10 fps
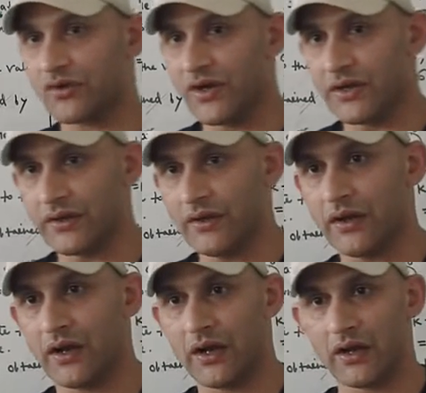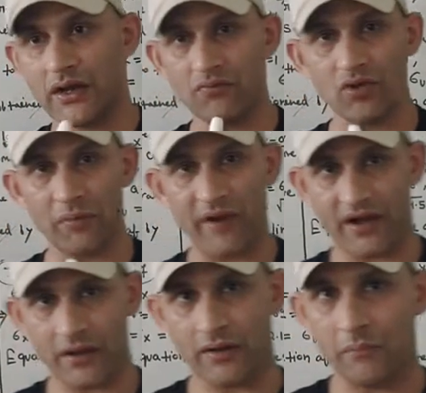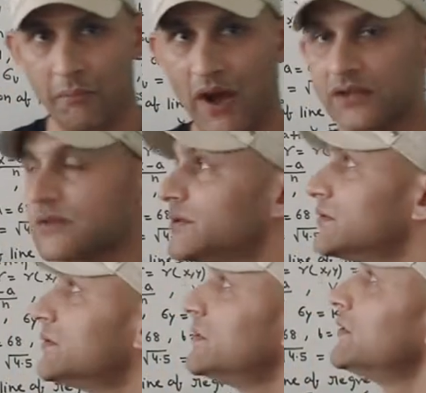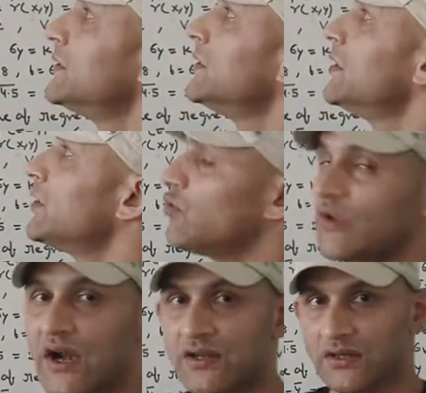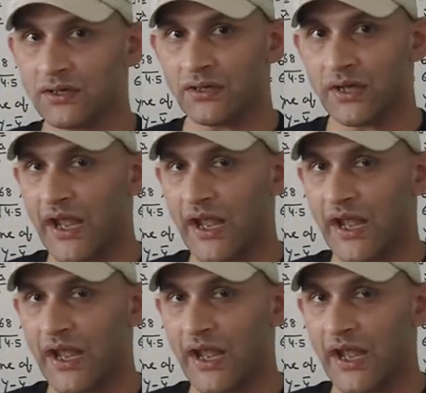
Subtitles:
So it give you the better path to get the